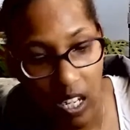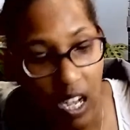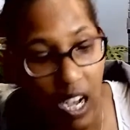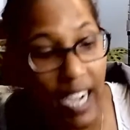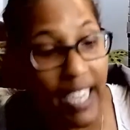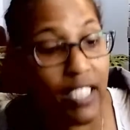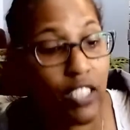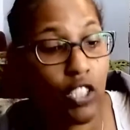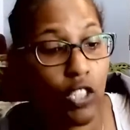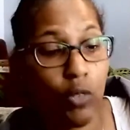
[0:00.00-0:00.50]

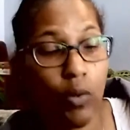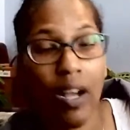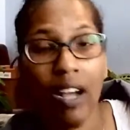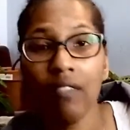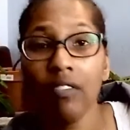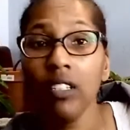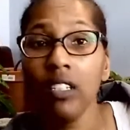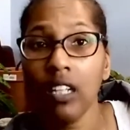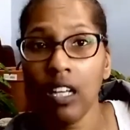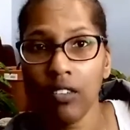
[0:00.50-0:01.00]
I do
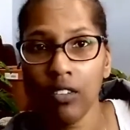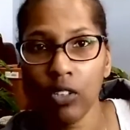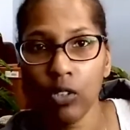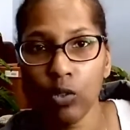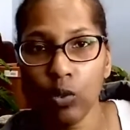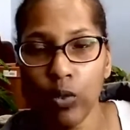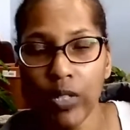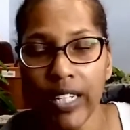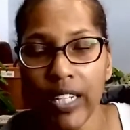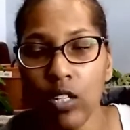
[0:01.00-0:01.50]
have another
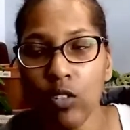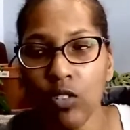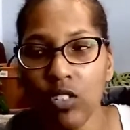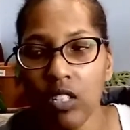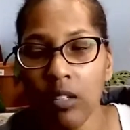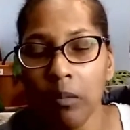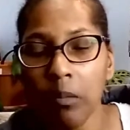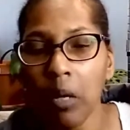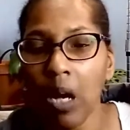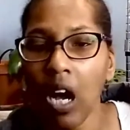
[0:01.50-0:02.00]

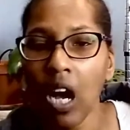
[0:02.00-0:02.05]
Gloriosum.